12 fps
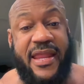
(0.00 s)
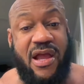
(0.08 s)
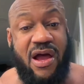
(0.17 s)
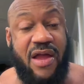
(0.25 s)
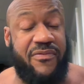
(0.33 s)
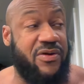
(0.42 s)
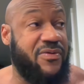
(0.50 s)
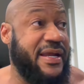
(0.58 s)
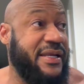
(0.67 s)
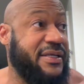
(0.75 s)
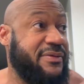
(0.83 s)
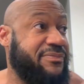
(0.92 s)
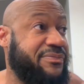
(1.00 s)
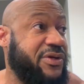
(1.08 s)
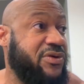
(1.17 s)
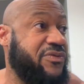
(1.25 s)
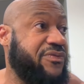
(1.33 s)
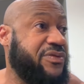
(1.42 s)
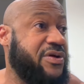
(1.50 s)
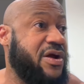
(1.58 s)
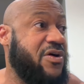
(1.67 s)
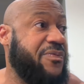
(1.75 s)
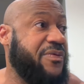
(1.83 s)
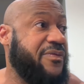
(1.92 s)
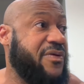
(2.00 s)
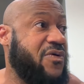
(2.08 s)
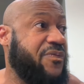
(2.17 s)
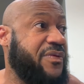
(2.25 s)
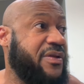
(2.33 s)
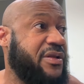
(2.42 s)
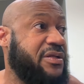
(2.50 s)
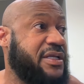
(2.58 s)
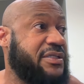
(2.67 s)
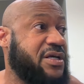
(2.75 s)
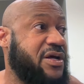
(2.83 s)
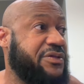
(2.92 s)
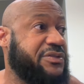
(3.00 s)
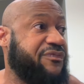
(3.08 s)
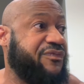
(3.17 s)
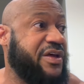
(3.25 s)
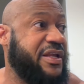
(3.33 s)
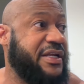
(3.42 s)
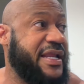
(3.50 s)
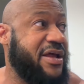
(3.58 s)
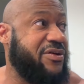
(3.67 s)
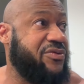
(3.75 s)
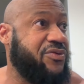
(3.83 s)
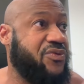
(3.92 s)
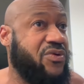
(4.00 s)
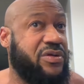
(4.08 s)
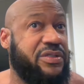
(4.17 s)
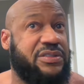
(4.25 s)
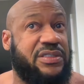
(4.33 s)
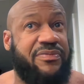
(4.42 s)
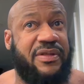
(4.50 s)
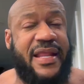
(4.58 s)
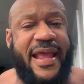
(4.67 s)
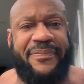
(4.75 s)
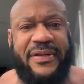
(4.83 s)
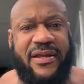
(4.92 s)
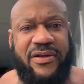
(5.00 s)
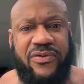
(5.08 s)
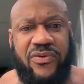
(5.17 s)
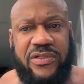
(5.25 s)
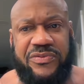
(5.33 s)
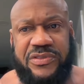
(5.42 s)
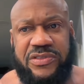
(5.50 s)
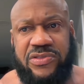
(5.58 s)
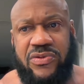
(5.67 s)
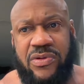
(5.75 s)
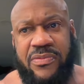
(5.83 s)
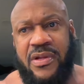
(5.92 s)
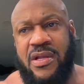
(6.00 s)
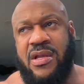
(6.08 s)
Y'all have a great, beautiful day. I hope you, hopefully, I saw it was flooded down in New Orleans. Something happened down in New Orleans with the storm.